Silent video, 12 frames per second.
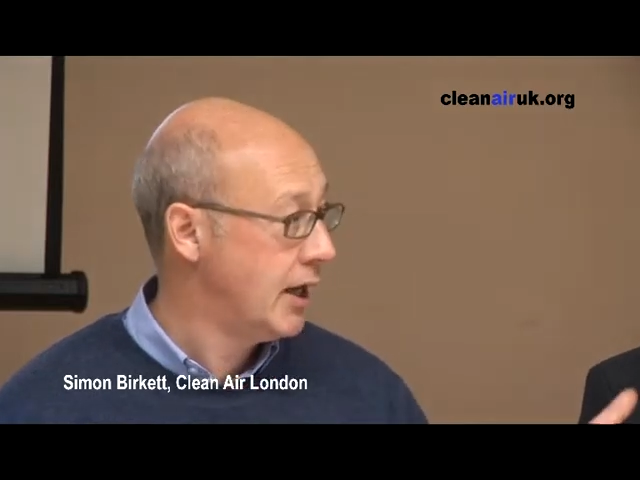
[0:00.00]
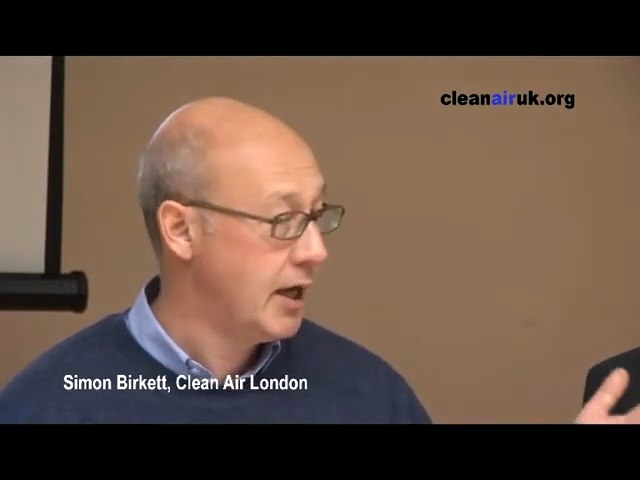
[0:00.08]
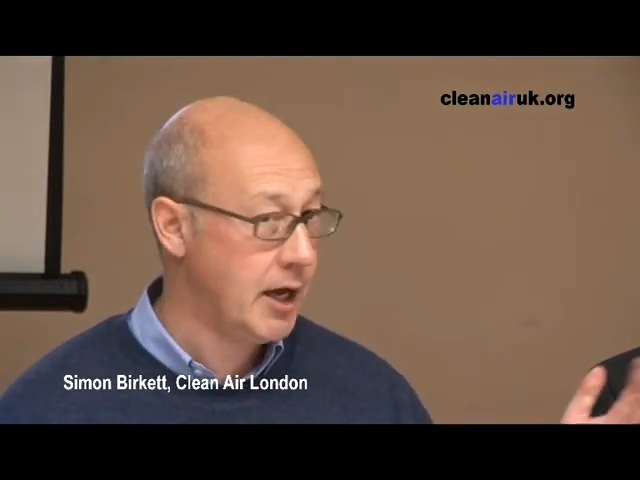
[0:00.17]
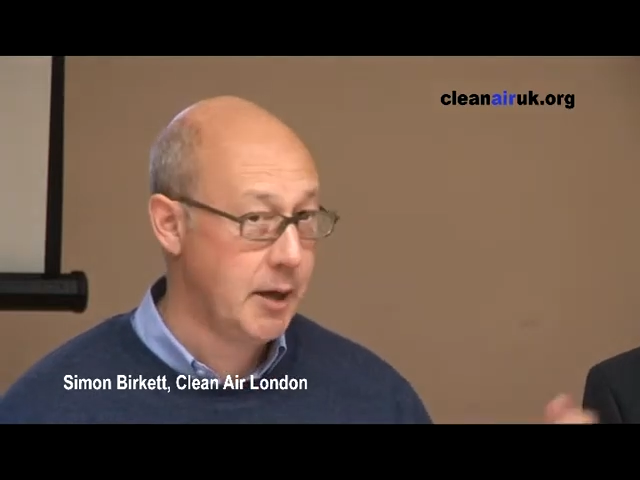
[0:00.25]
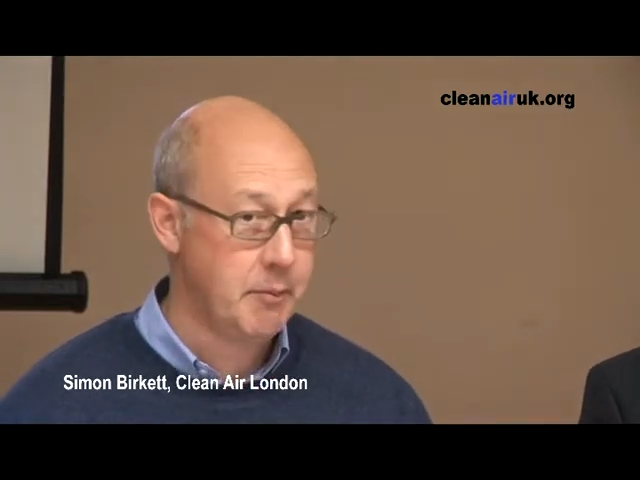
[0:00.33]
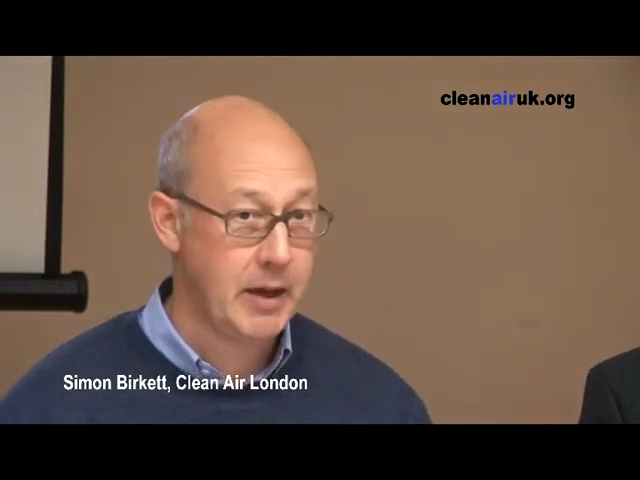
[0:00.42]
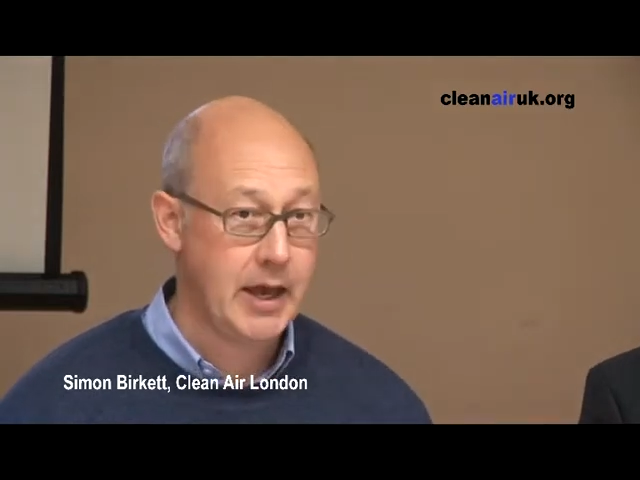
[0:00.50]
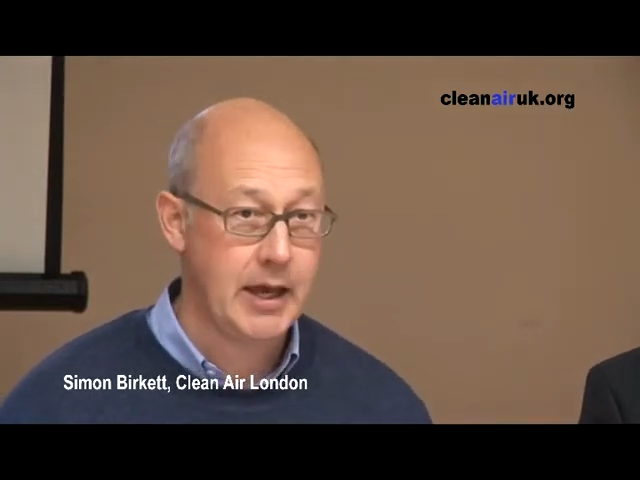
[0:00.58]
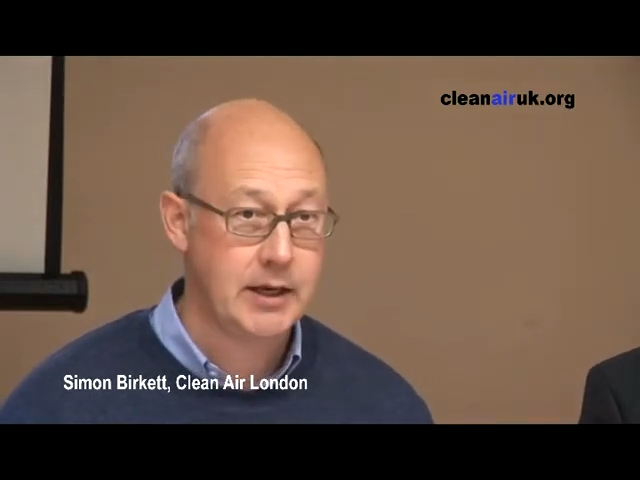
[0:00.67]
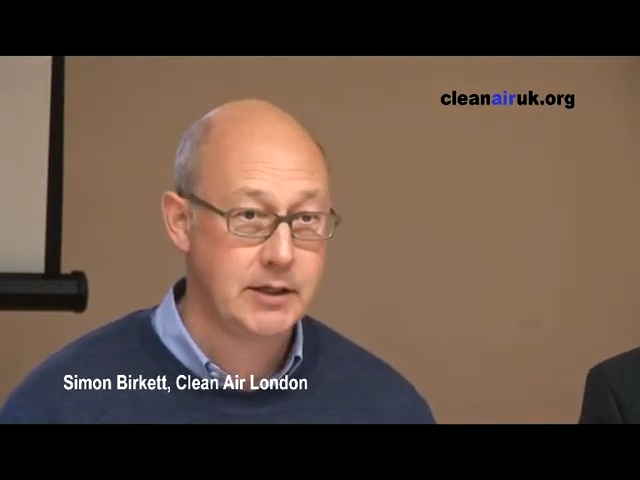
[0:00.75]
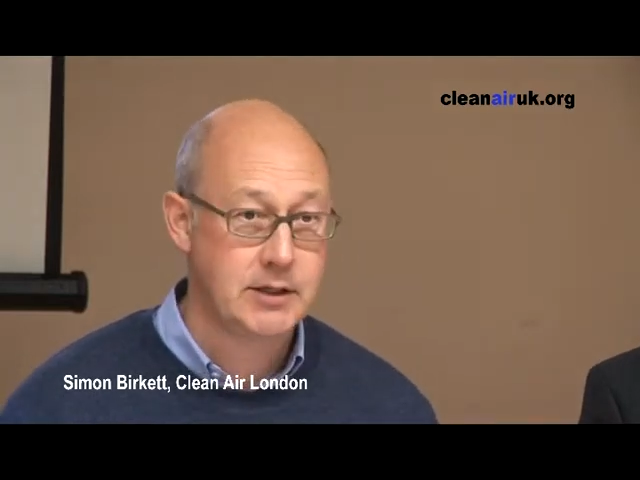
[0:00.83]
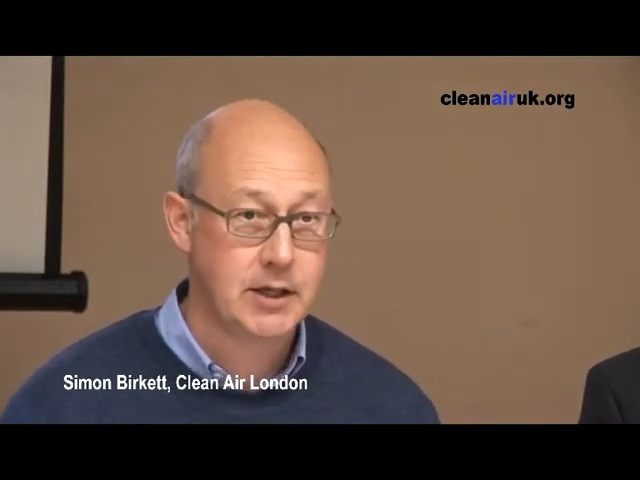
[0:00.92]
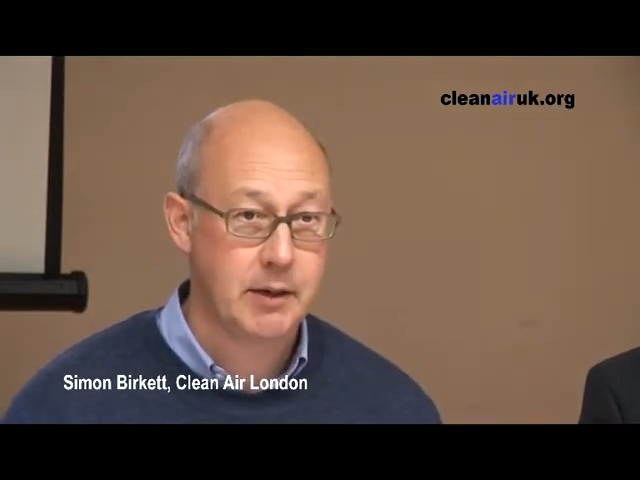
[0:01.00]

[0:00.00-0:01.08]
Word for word: um, and